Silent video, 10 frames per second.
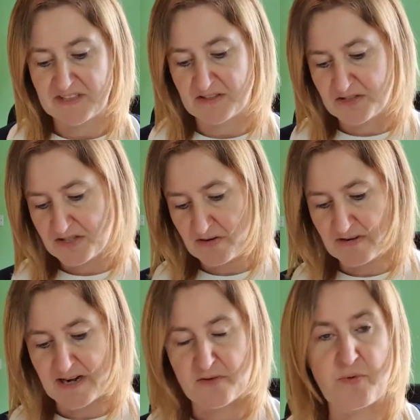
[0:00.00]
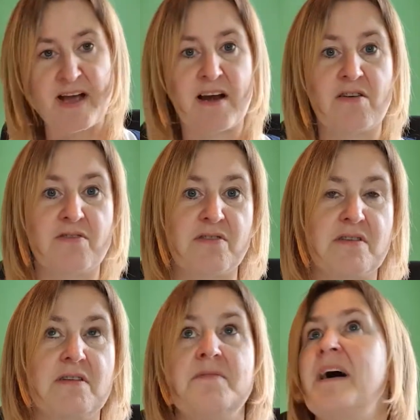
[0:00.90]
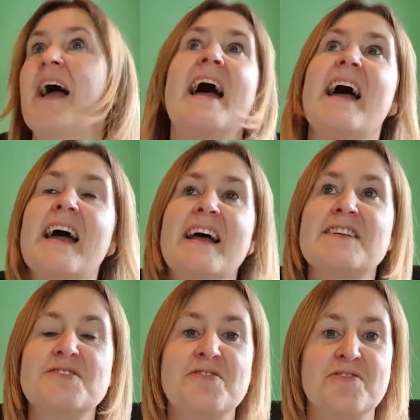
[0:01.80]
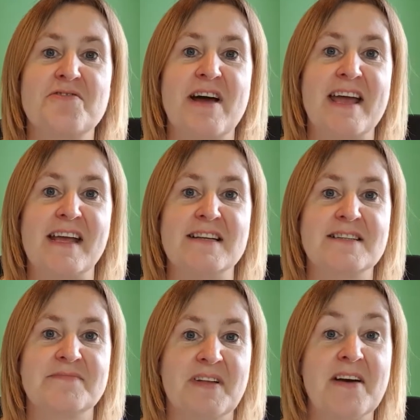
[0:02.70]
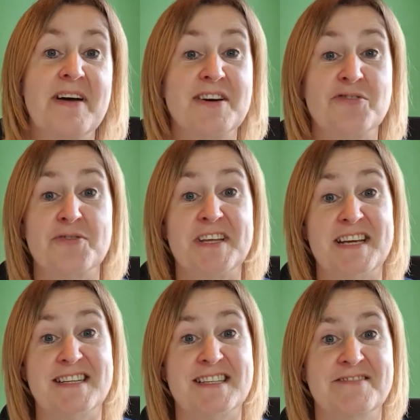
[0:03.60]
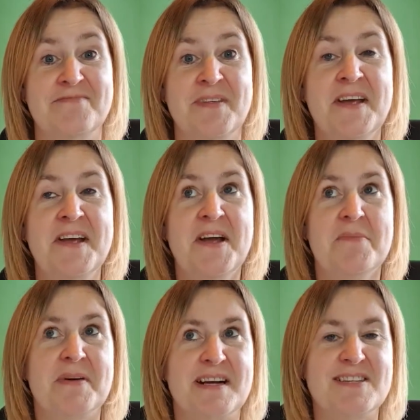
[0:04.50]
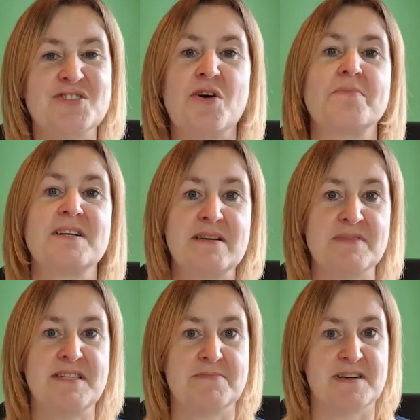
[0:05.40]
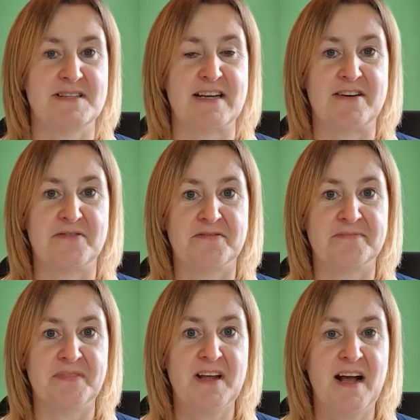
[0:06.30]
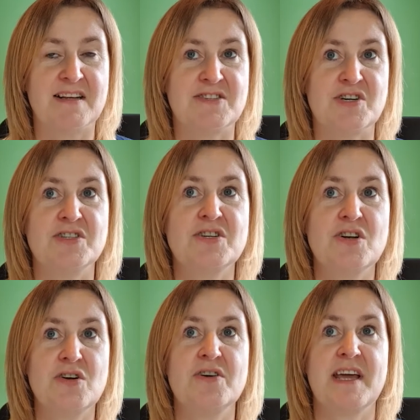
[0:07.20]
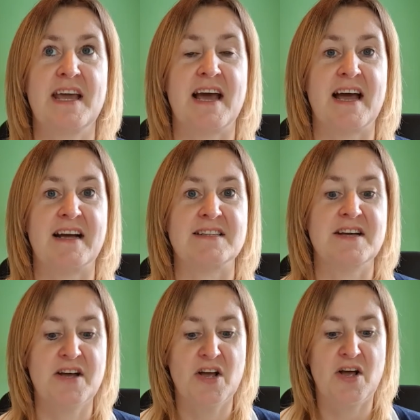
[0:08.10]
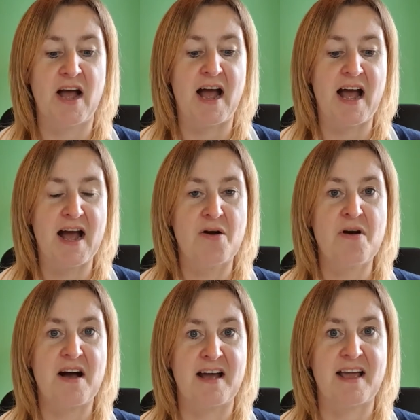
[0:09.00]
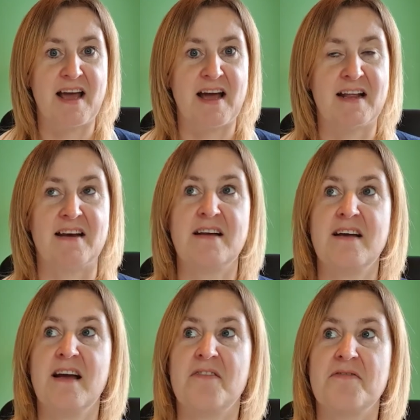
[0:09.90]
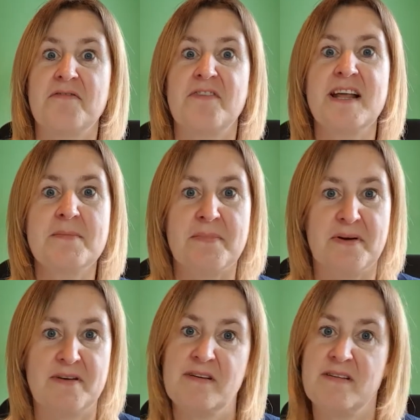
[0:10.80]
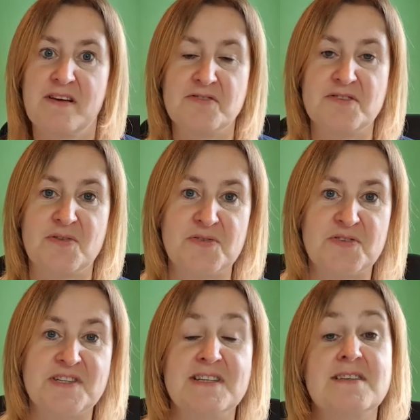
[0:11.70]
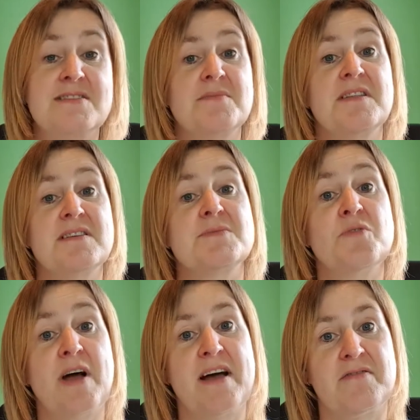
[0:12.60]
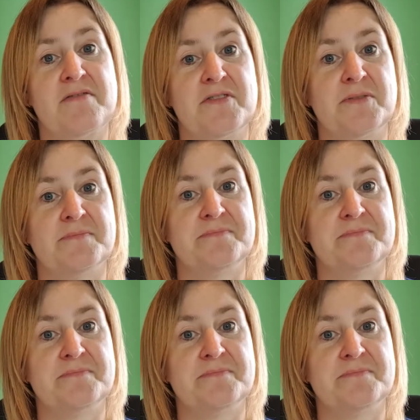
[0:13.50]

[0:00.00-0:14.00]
I just don't like the way I look. Oh, my hair's not great. I've had all these. But I stopped limiting myself. I started looking at how I can flip those thoughts into something that's more helpful.